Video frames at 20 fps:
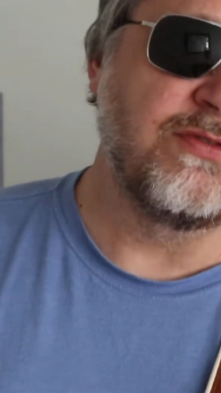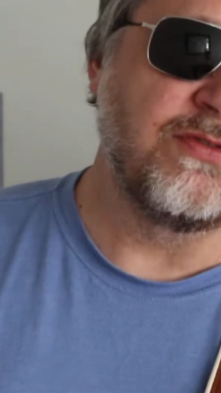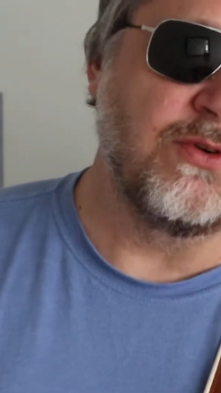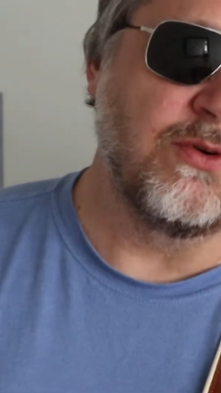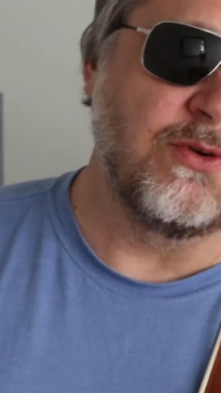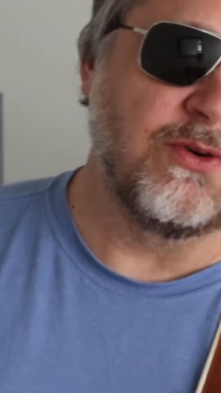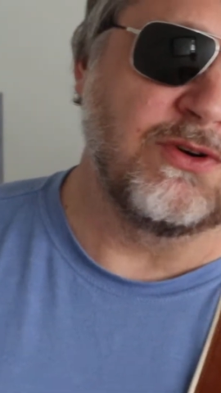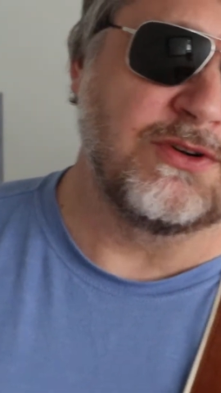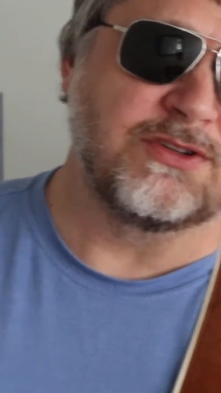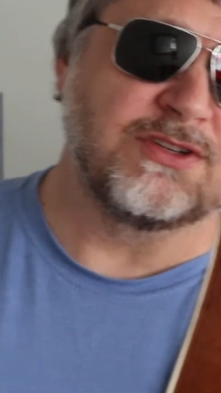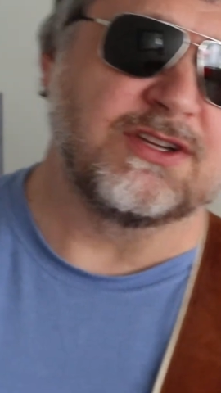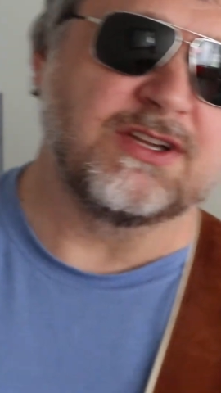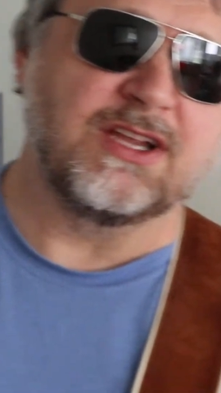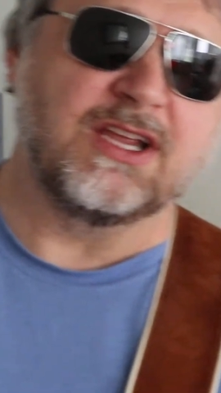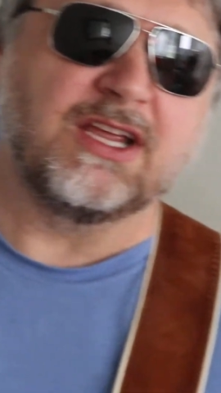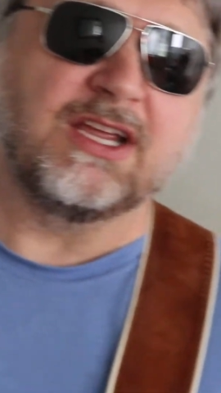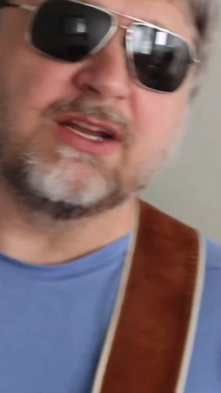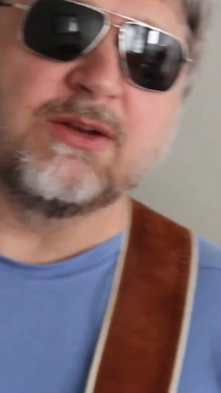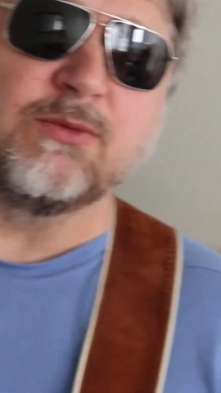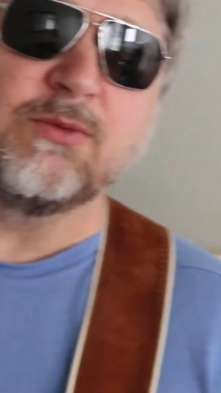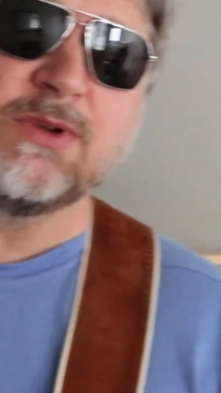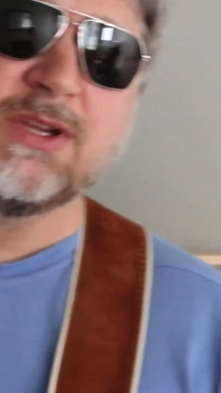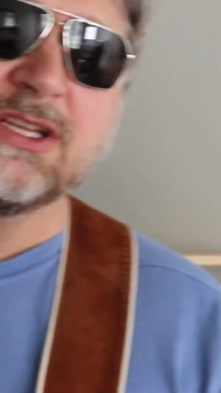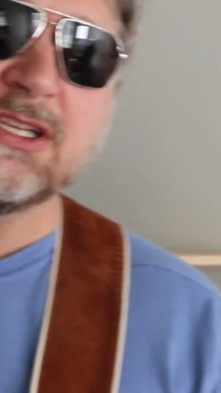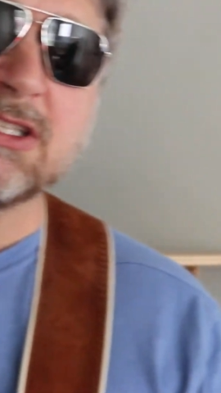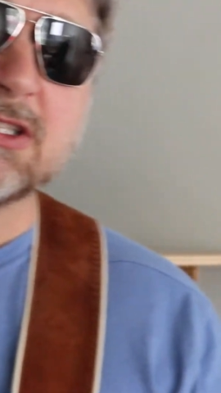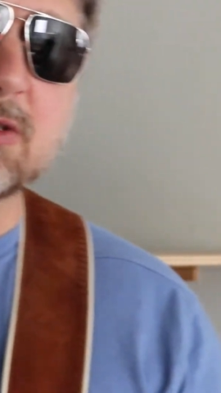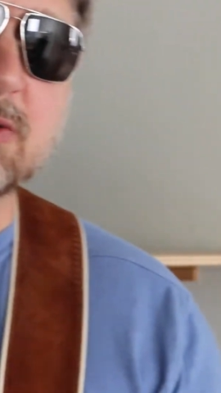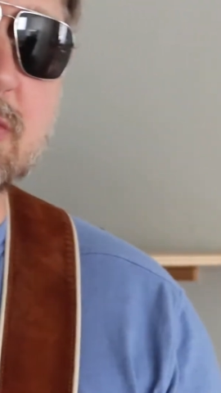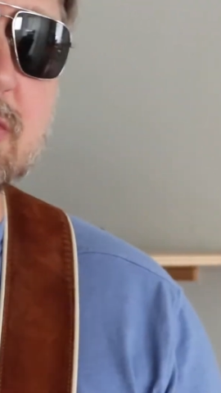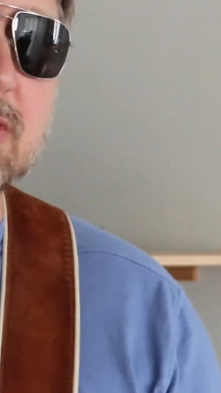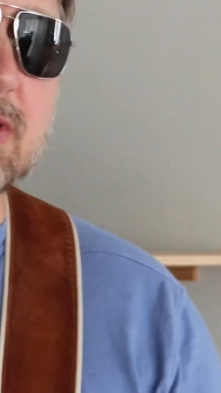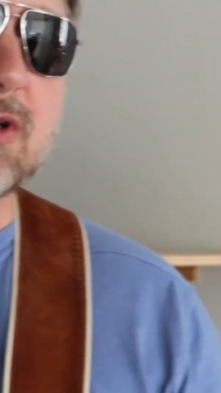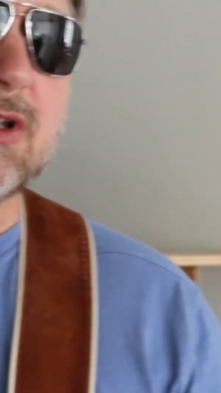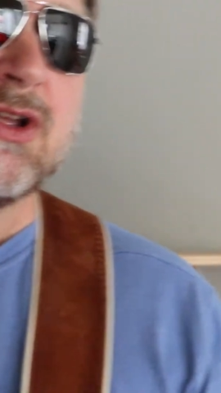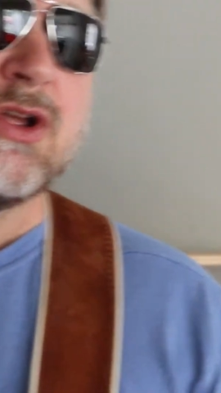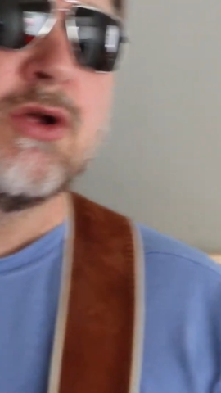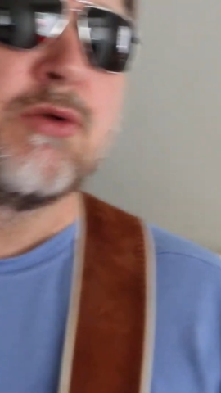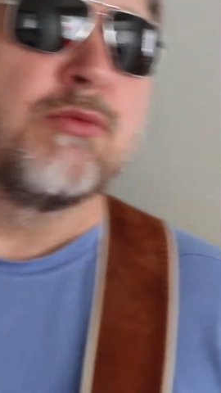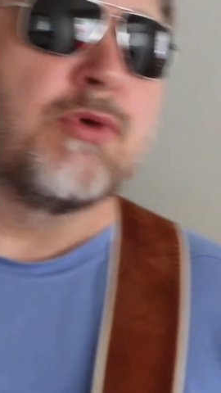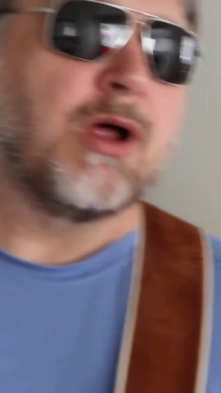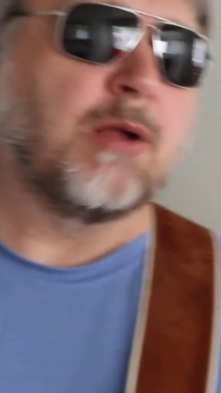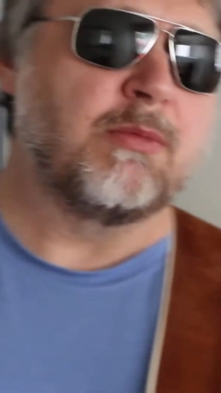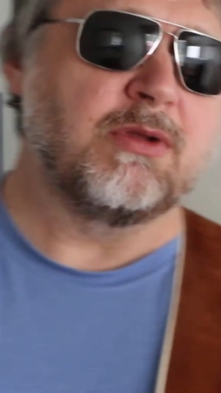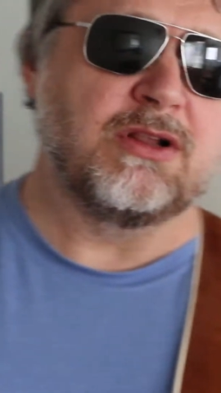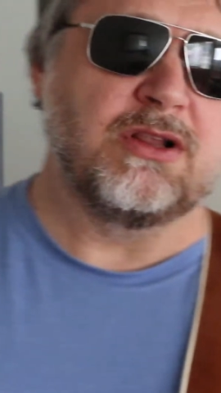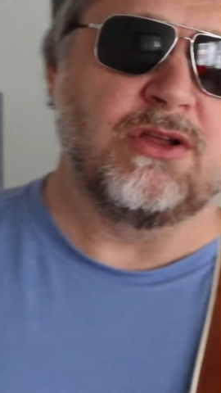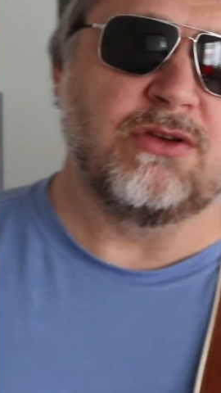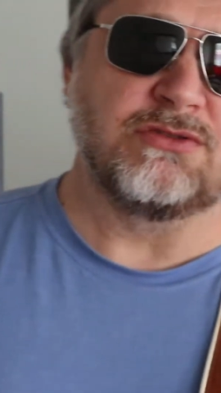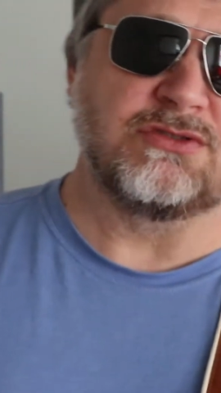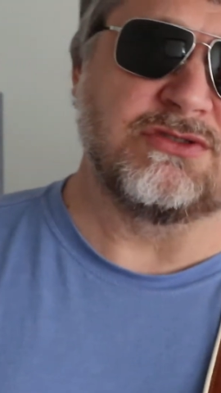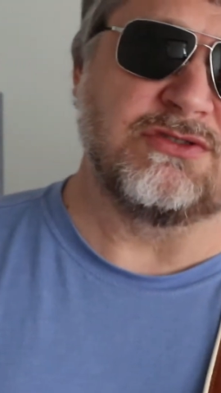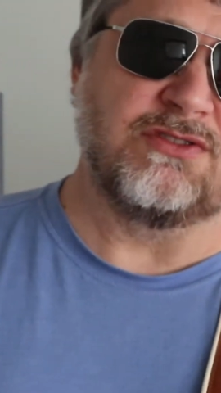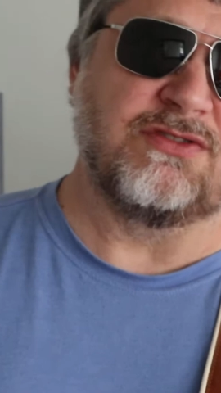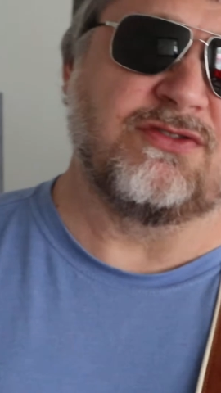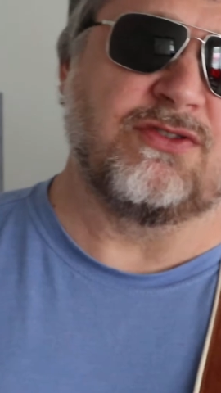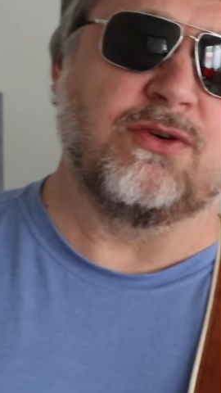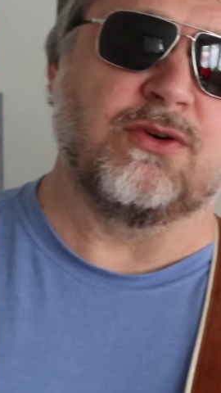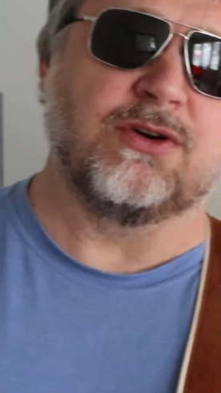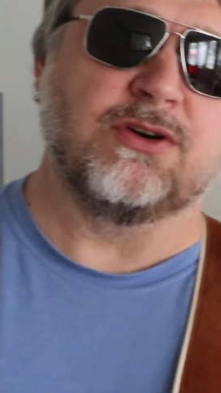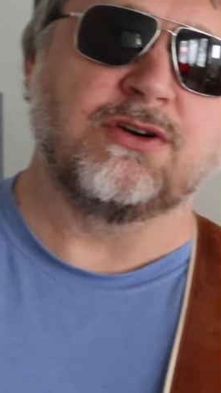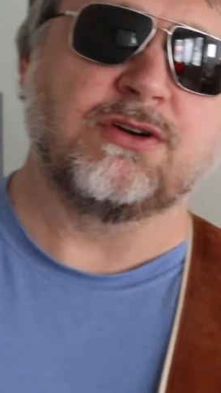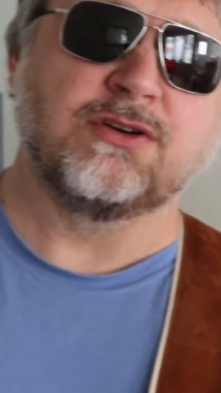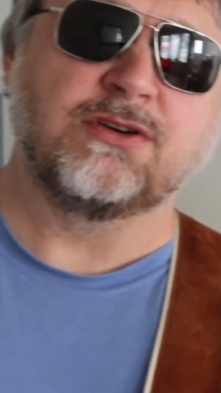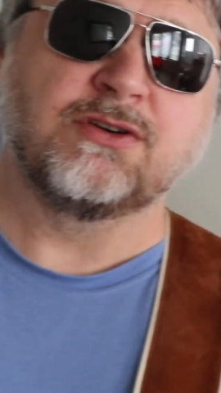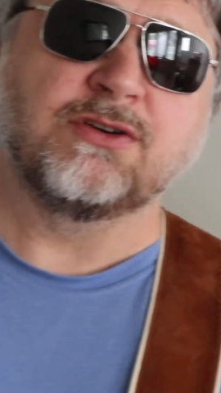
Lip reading: 4 to 8 weeks, probably closer to 4.